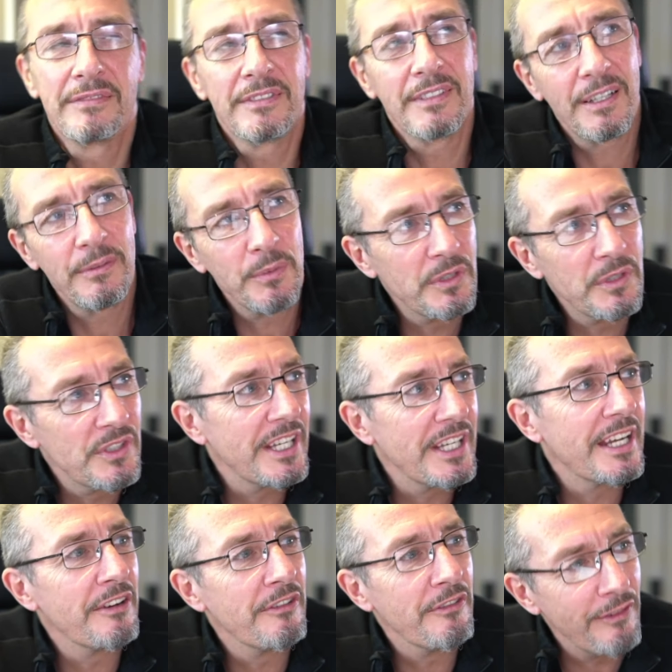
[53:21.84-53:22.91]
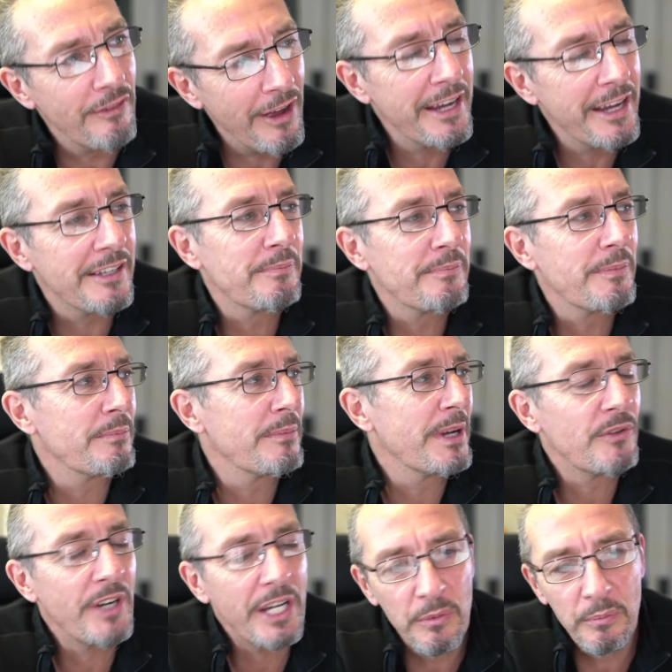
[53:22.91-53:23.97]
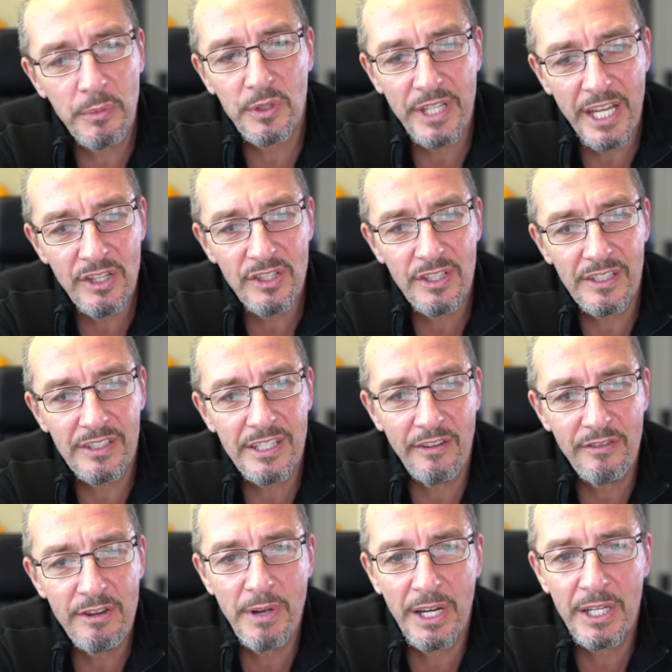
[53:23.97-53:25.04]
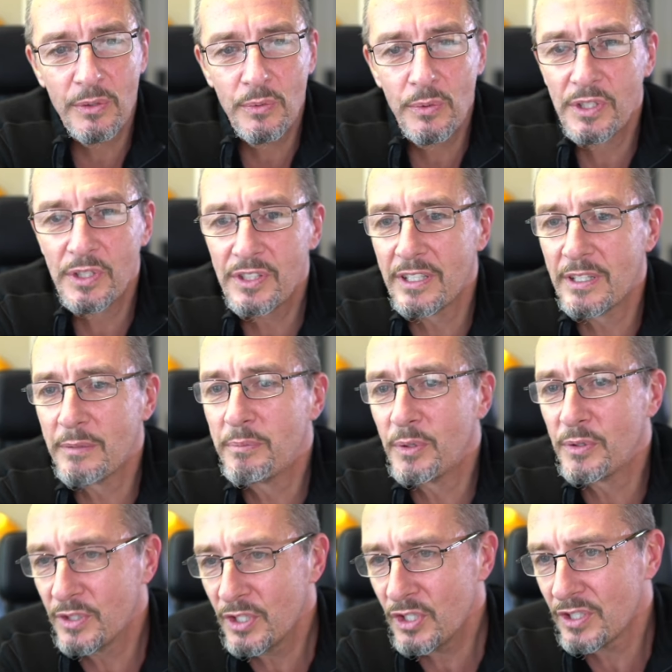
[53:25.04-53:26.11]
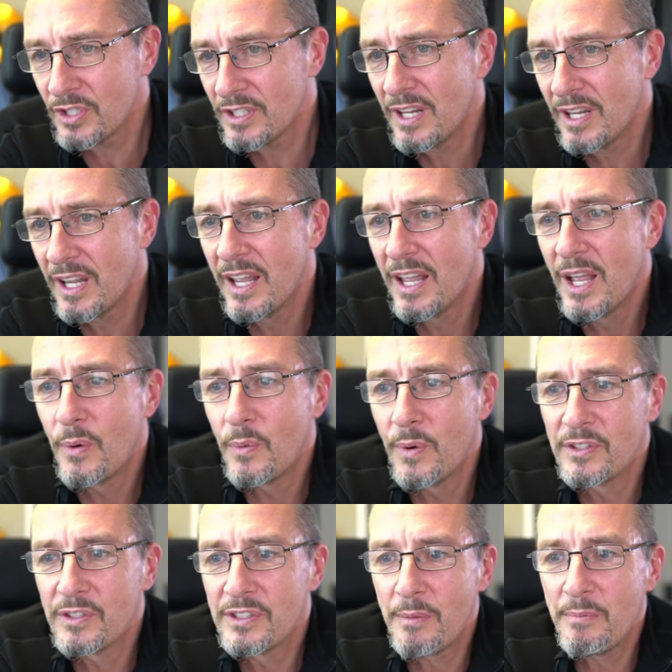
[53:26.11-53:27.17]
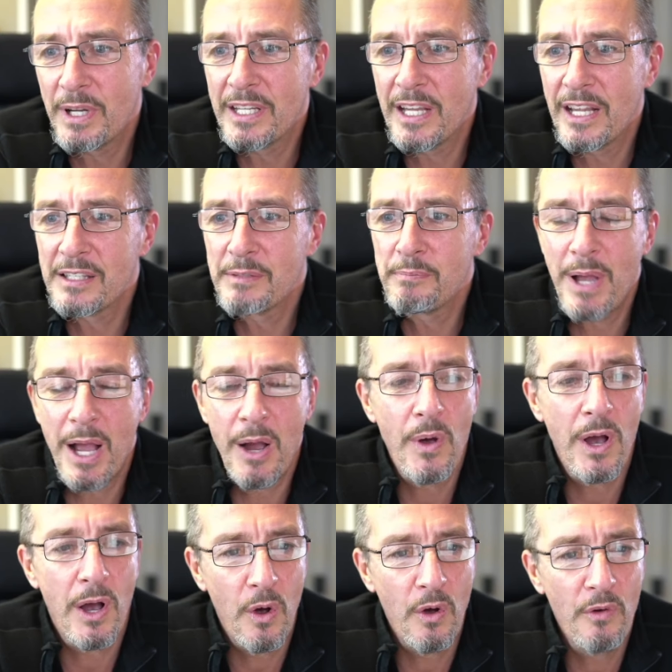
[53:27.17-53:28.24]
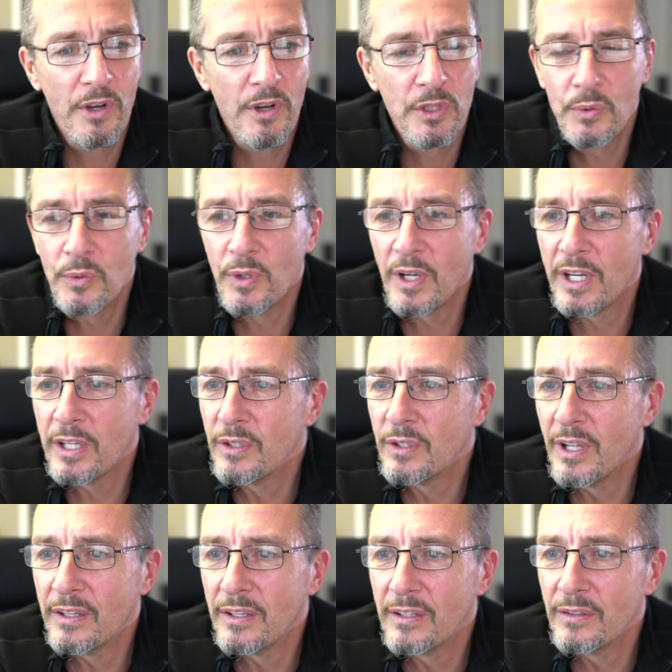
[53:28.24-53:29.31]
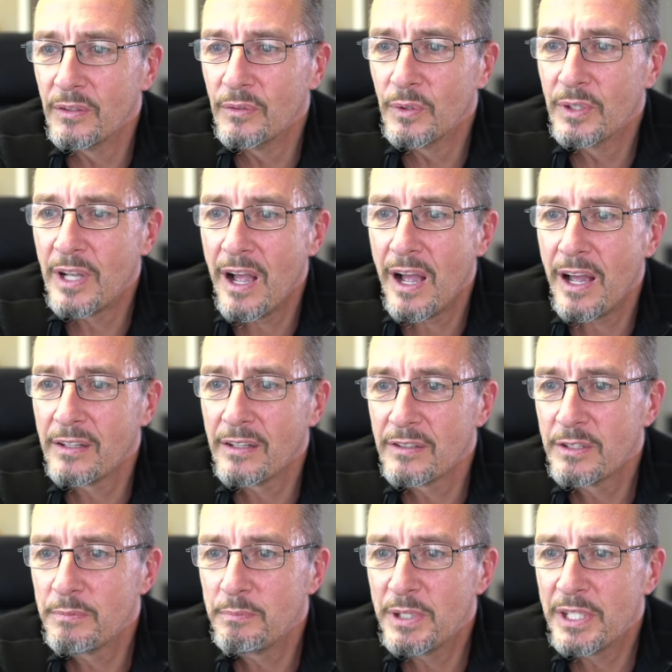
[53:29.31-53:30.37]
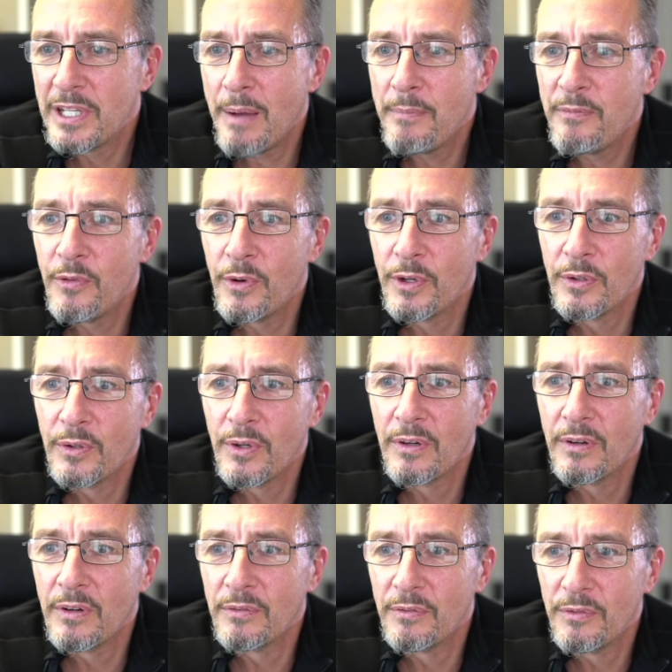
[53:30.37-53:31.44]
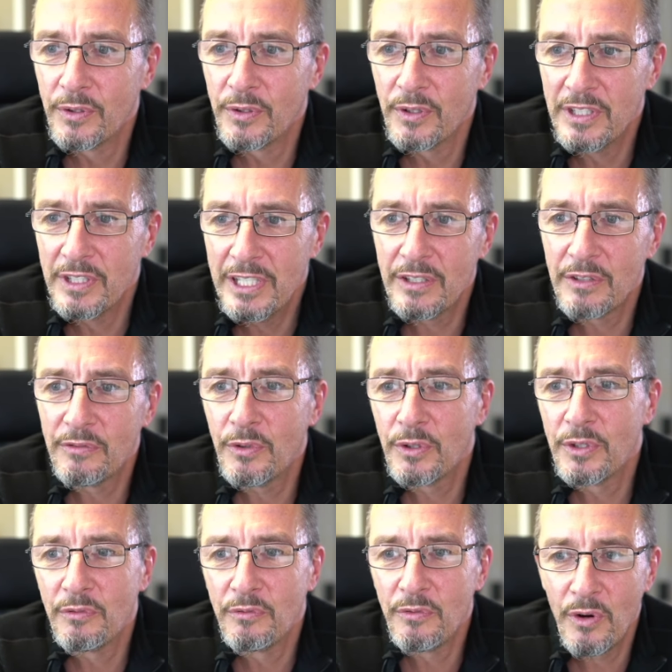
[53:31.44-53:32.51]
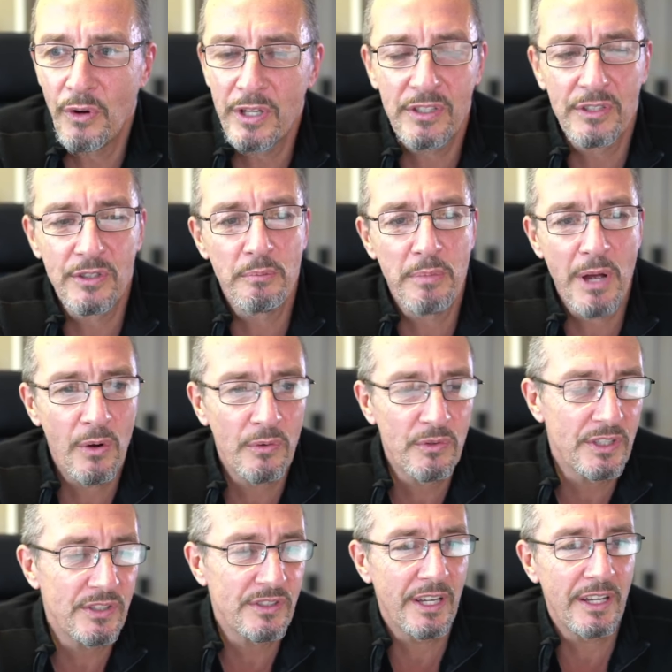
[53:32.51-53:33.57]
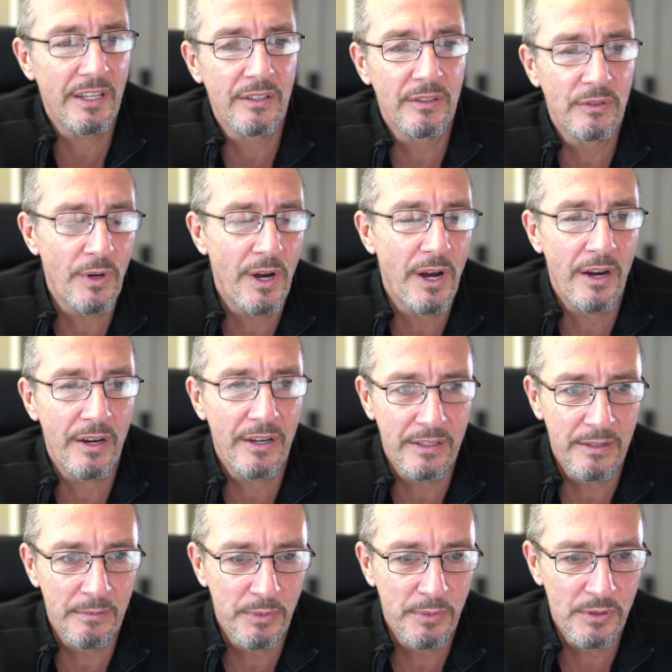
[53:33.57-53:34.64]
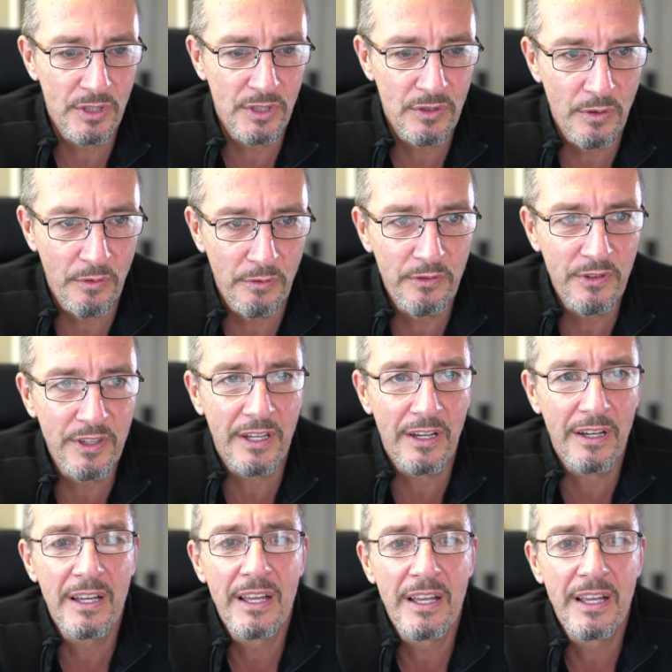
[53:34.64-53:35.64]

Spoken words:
I wouldn't say advice, but my recommendation is everybody who is in a position where somebody has power over you and you can't speak up for your need and for your voice and your boundaries and you are in a position of fear,